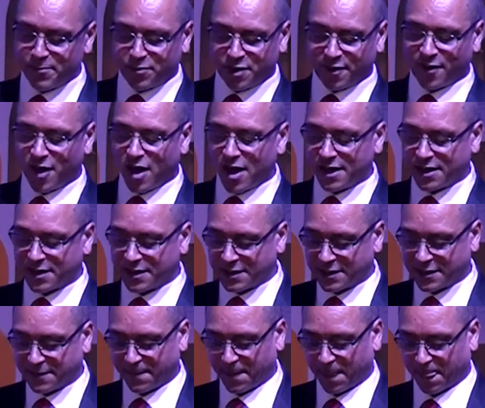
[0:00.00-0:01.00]
and
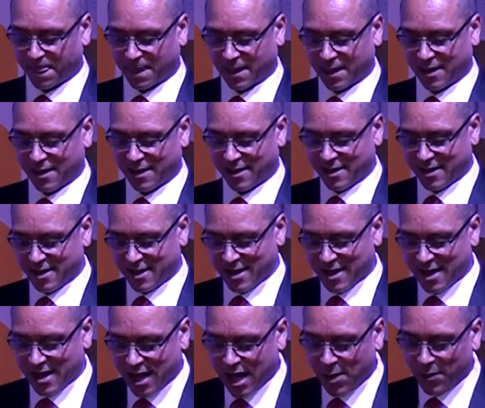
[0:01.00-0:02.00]
providers.
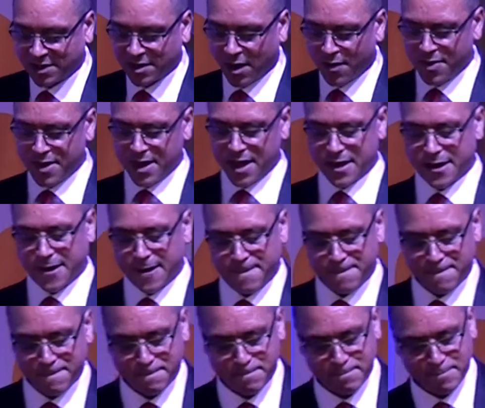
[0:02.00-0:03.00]
I was on
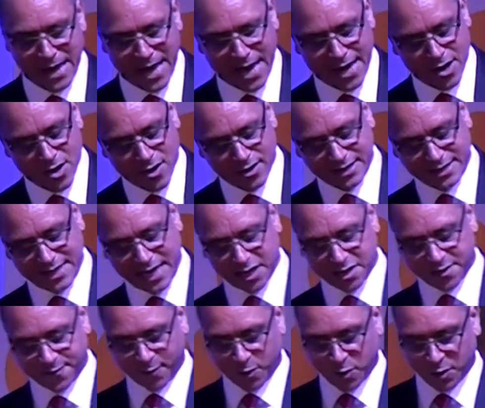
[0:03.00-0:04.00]
the Maynard
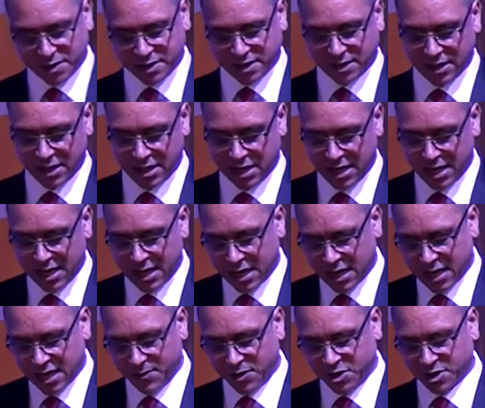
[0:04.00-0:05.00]
task force,
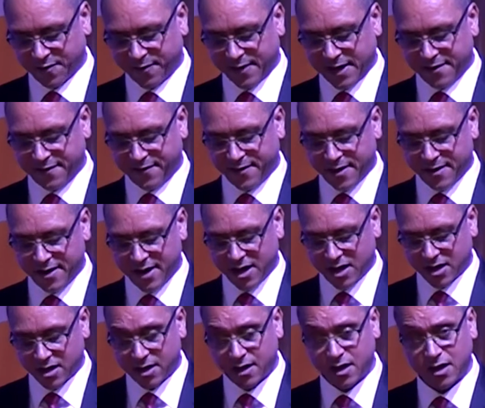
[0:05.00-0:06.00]
which I found
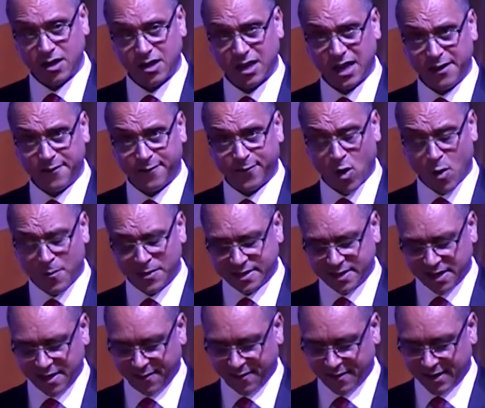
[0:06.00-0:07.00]
very
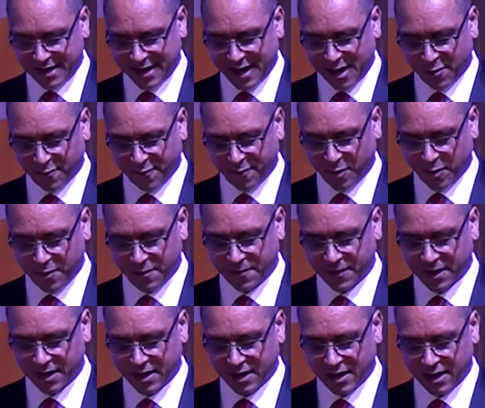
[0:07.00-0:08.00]
informative and
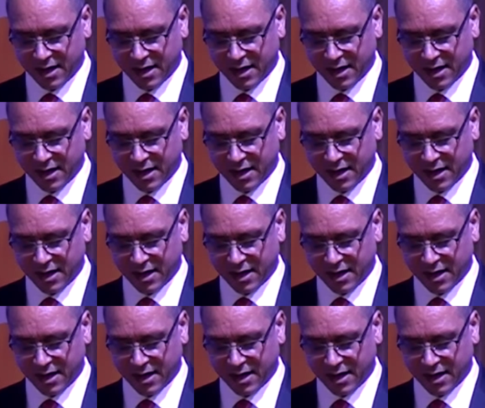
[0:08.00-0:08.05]
helpful.